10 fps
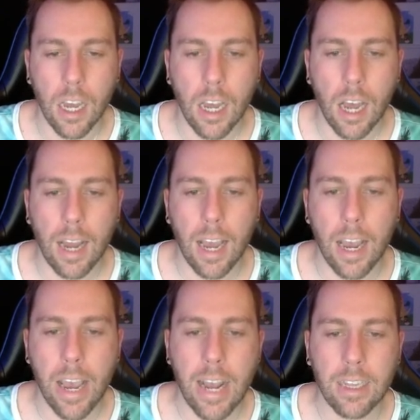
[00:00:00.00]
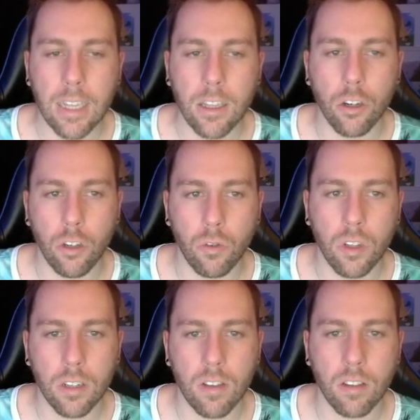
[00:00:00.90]
I hate that they're
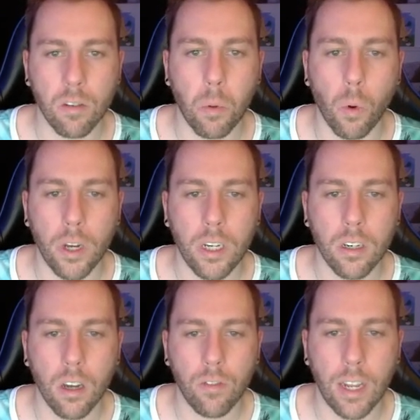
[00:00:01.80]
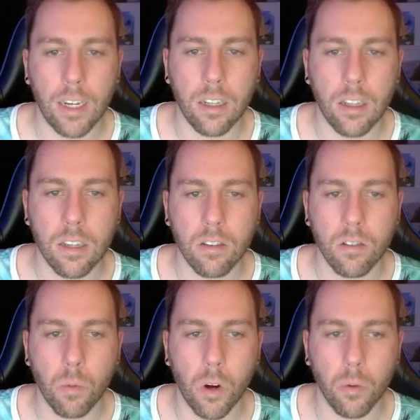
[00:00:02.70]
using this as a point of this
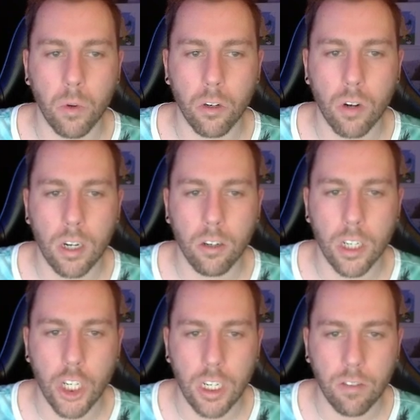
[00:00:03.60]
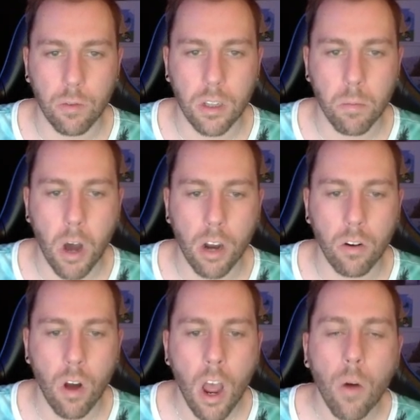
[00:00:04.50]
is what we're trying to achieve with the
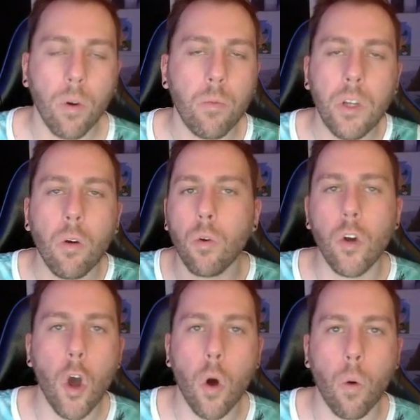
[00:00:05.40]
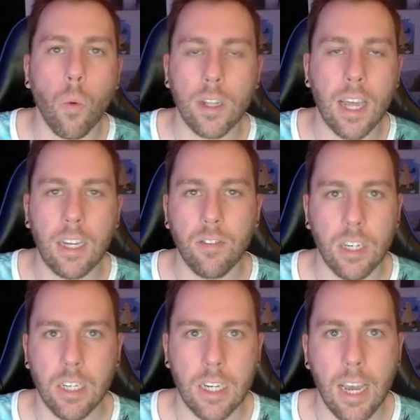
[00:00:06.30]
model, when we don't know what that even
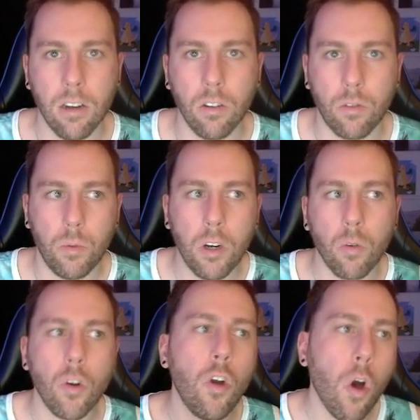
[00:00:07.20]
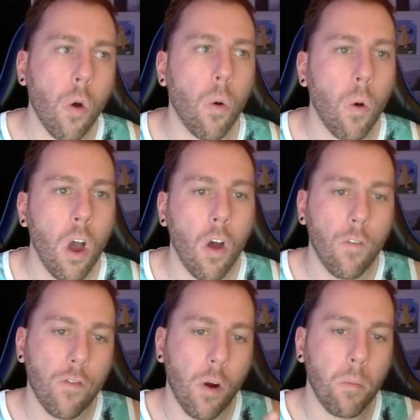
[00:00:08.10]
entails. We don't know
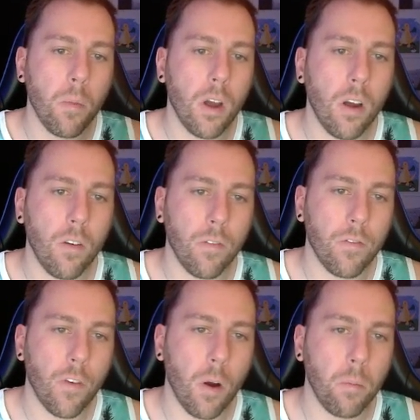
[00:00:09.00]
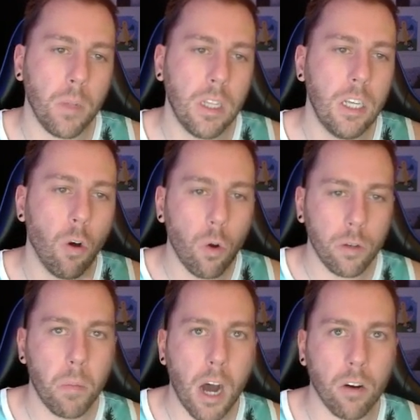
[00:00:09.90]
from the old
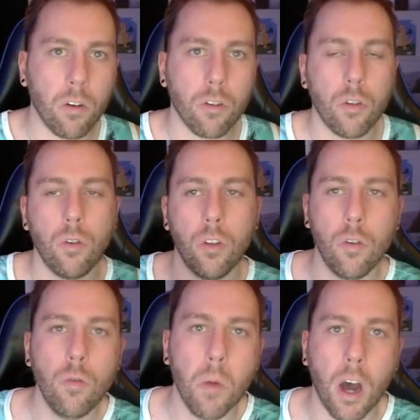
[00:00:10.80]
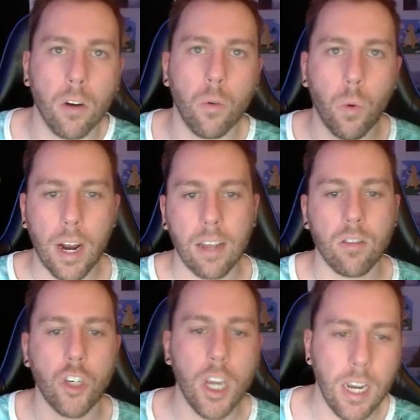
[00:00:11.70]
model to the new model what
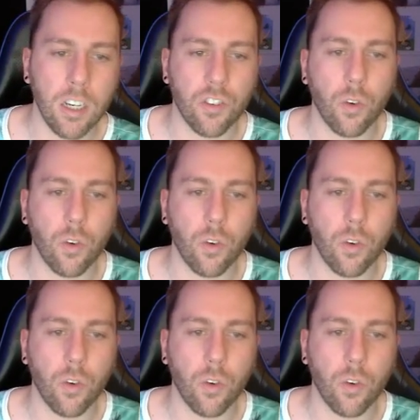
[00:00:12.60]
has changed for an